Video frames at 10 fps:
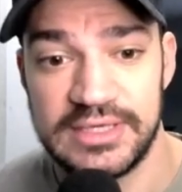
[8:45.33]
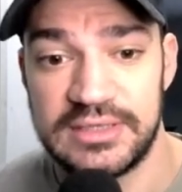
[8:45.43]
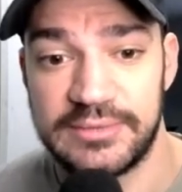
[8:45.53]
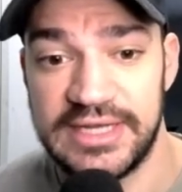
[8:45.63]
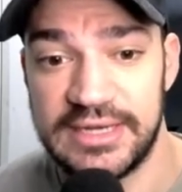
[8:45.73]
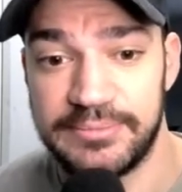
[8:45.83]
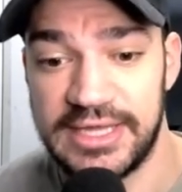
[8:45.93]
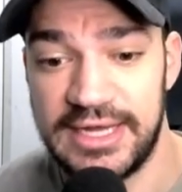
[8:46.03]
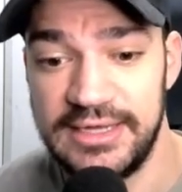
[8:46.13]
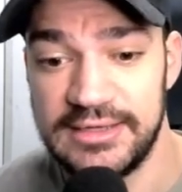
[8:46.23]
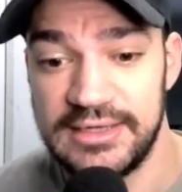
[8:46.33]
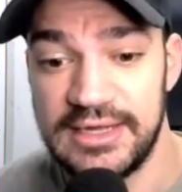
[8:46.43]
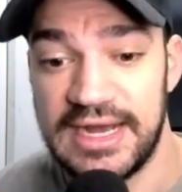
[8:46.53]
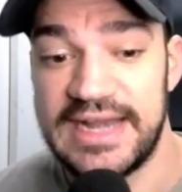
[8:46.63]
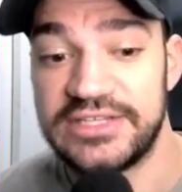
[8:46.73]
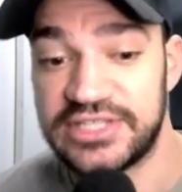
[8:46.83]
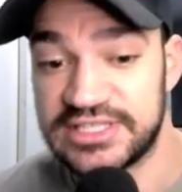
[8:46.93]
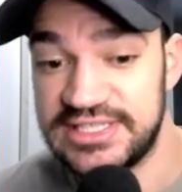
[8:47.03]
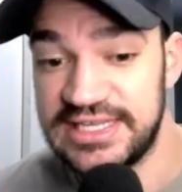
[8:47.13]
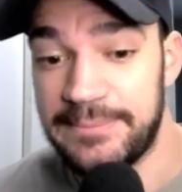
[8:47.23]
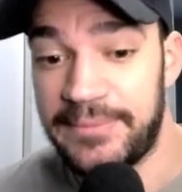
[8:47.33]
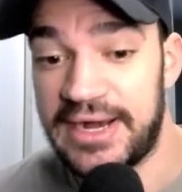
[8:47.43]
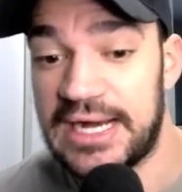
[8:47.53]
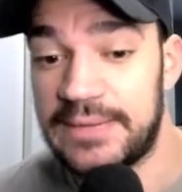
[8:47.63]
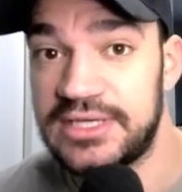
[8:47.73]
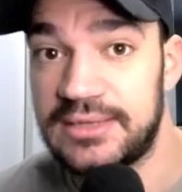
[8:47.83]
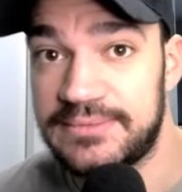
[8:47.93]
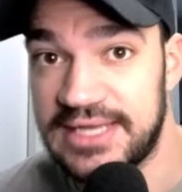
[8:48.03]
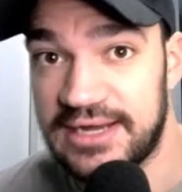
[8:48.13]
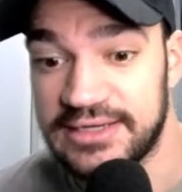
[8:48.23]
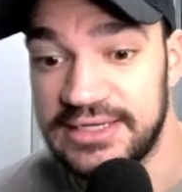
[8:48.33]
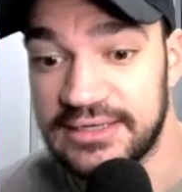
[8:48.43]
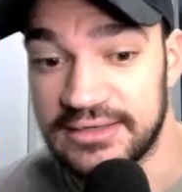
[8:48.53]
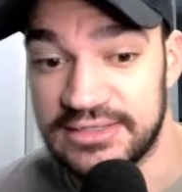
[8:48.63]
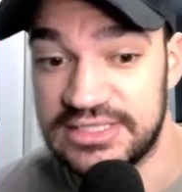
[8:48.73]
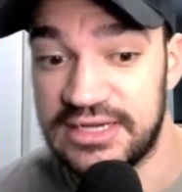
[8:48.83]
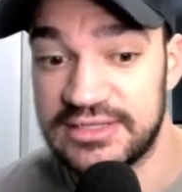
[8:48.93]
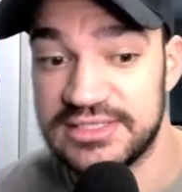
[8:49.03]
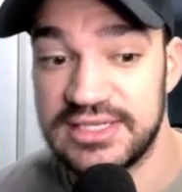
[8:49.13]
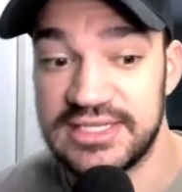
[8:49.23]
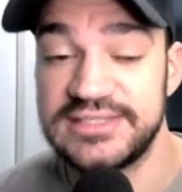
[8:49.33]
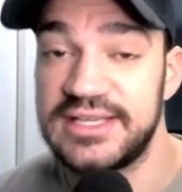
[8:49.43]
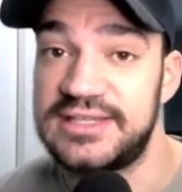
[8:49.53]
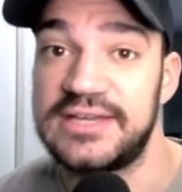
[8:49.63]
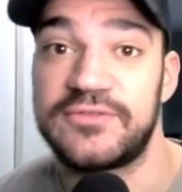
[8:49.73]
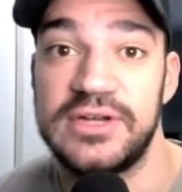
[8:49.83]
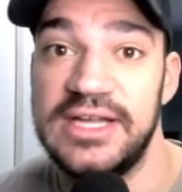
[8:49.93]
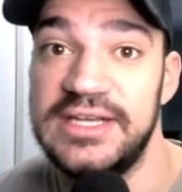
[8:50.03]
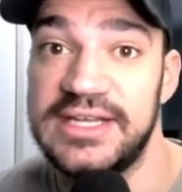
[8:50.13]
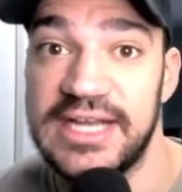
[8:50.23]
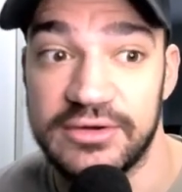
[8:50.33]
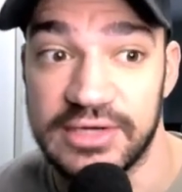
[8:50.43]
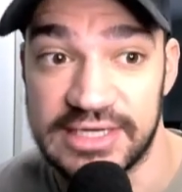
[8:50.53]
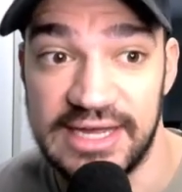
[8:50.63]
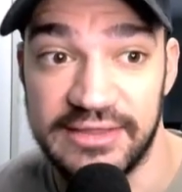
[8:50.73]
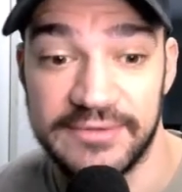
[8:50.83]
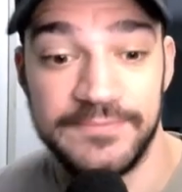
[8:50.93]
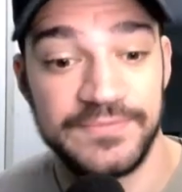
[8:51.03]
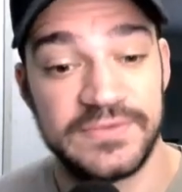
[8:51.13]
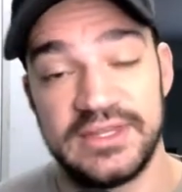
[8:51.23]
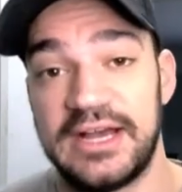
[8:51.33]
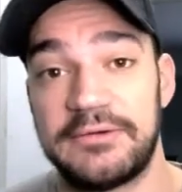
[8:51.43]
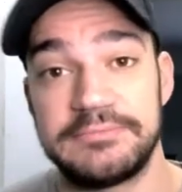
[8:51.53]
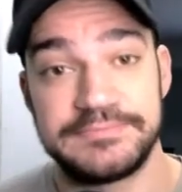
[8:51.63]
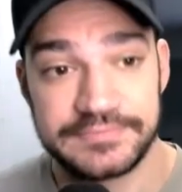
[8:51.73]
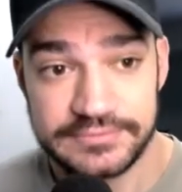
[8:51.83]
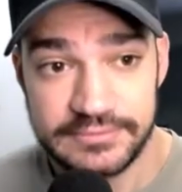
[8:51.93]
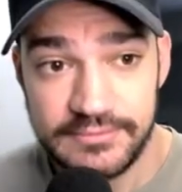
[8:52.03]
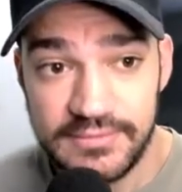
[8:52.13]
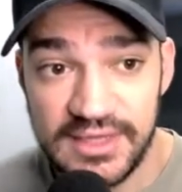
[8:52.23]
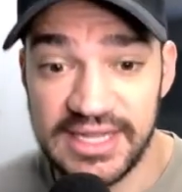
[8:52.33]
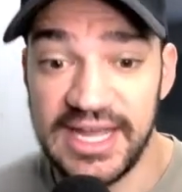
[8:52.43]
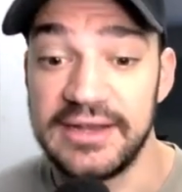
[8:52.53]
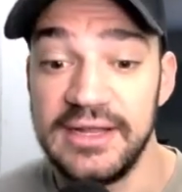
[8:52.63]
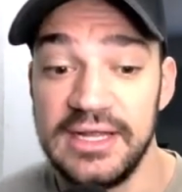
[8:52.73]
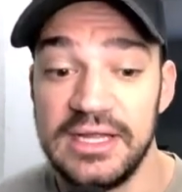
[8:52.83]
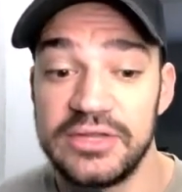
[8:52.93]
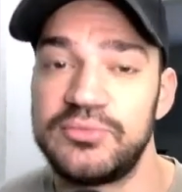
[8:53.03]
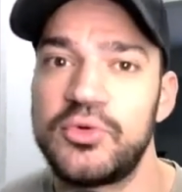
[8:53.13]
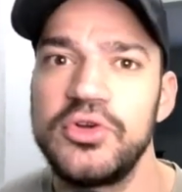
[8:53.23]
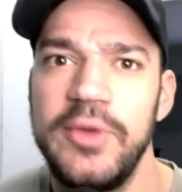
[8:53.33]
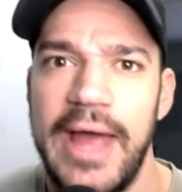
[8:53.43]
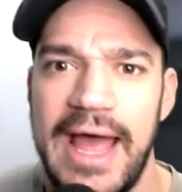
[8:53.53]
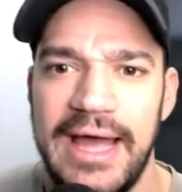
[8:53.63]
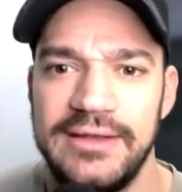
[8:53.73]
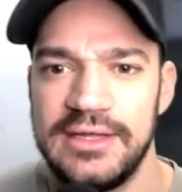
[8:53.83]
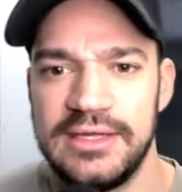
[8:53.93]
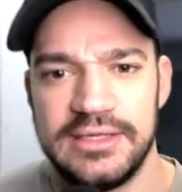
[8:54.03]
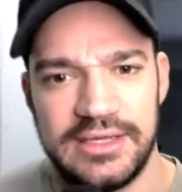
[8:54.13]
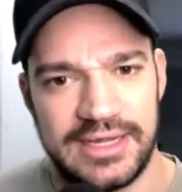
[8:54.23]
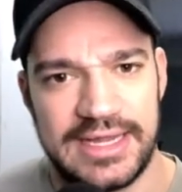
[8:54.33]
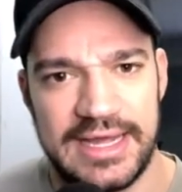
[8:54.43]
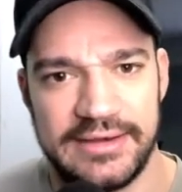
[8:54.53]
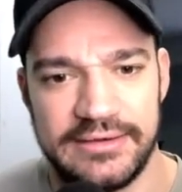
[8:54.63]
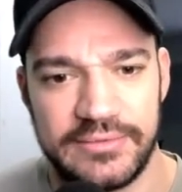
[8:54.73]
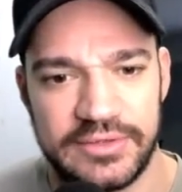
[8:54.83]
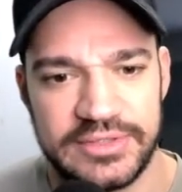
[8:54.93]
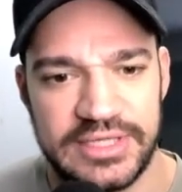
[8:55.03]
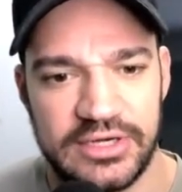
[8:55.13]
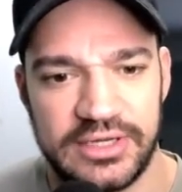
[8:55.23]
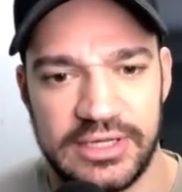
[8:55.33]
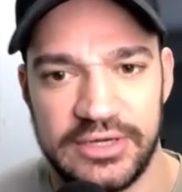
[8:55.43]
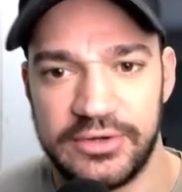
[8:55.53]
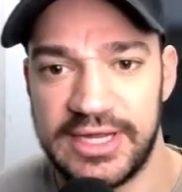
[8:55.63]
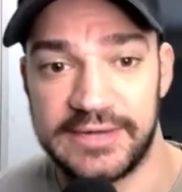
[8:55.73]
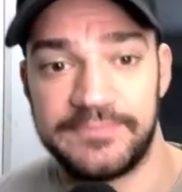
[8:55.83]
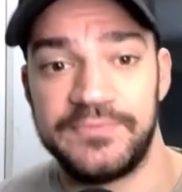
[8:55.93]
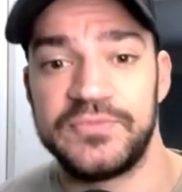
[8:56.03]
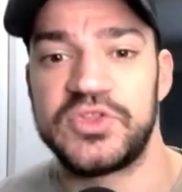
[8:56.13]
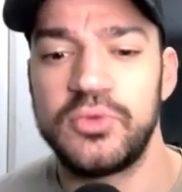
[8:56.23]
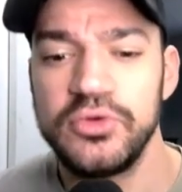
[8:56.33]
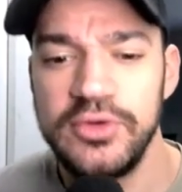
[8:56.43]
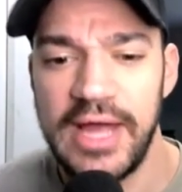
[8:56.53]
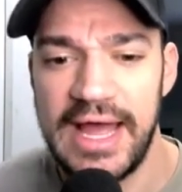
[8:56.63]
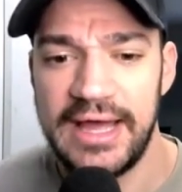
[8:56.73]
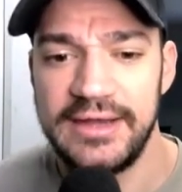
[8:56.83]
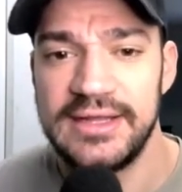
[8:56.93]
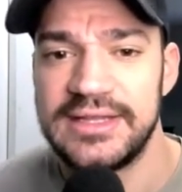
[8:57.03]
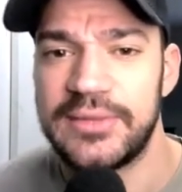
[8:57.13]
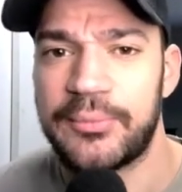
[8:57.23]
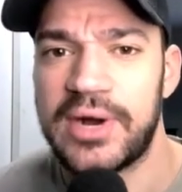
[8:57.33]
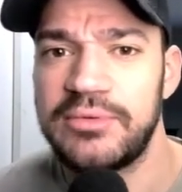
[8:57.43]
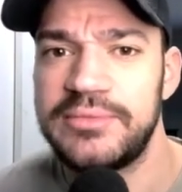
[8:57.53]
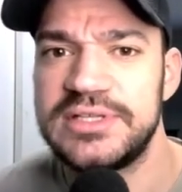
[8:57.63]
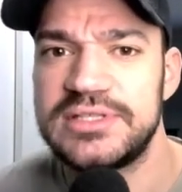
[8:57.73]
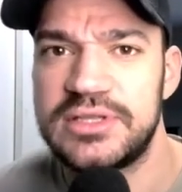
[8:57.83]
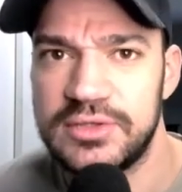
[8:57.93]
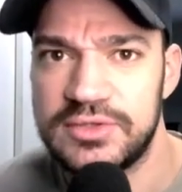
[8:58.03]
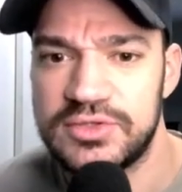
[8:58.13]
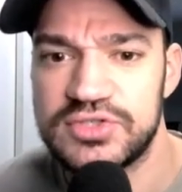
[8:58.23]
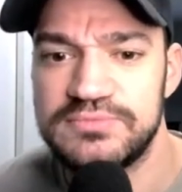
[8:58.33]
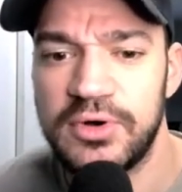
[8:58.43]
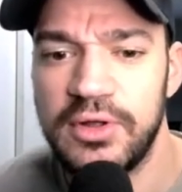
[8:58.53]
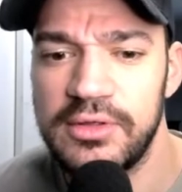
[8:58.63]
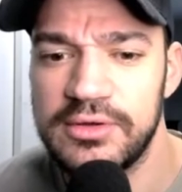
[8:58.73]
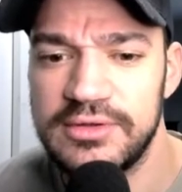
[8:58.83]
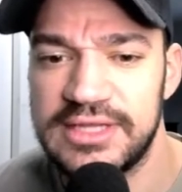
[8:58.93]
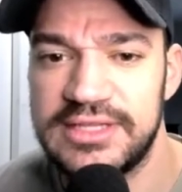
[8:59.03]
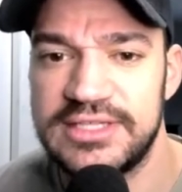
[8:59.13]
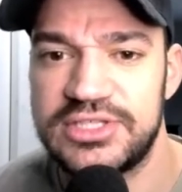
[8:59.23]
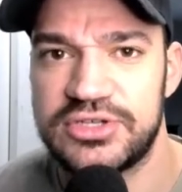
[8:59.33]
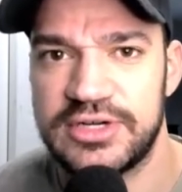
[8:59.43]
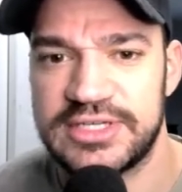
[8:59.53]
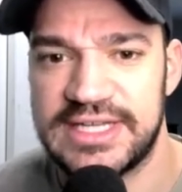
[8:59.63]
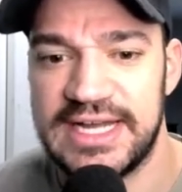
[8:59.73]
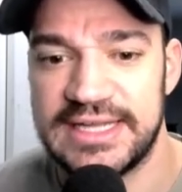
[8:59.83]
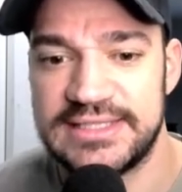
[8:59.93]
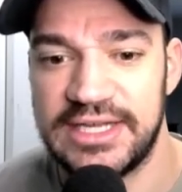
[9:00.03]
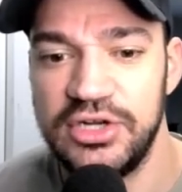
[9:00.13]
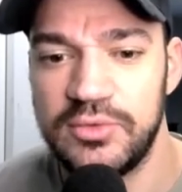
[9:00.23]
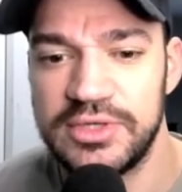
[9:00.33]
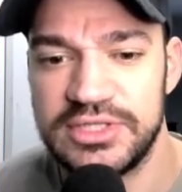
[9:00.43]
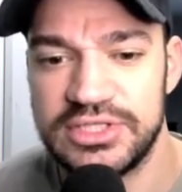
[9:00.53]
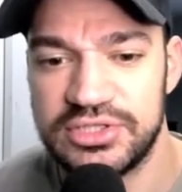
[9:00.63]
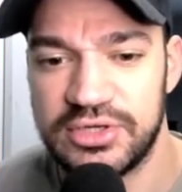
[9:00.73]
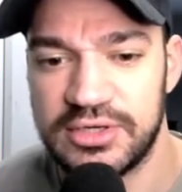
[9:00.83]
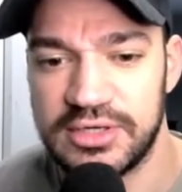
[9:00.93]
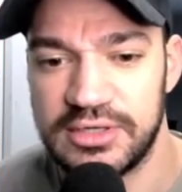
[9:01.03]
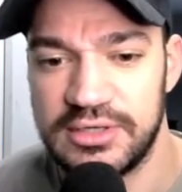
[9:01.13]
I'm going to hit apply. And now as you can see, it popped up down here. Now see how does it, this is a different indicator altogether. Now, again, the more you add, again, I'm going to hit OK. The more you add, the problem is the smaller that this chart gets. Now, you don't want this chart.